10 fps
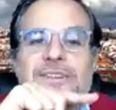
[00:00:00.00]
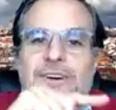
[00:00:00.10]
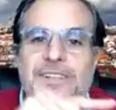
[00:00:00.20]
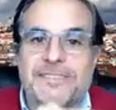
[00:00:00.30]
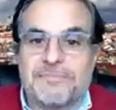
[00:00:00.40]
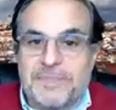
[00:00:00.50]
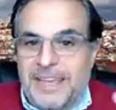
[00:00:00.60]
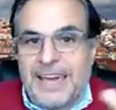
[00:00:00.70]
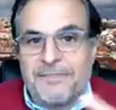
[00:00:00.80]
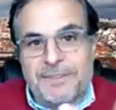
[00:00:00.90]
not
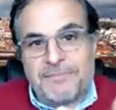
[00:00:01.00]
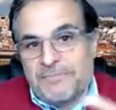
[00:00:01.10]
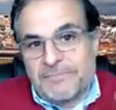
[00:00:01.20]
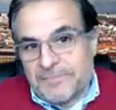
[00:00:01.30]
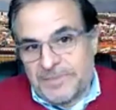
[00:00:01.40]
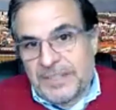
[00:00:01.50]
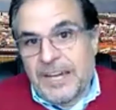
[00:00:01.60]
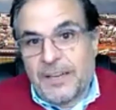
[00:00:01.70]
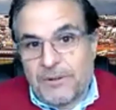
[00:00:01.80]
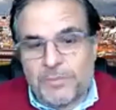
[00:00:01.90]
having,
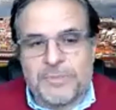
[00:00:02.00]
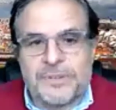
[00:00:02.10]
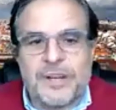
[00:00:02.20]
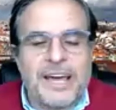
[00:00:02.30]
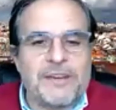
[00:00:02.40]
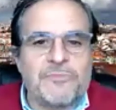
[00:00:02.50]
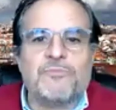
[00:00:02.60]
I hope, not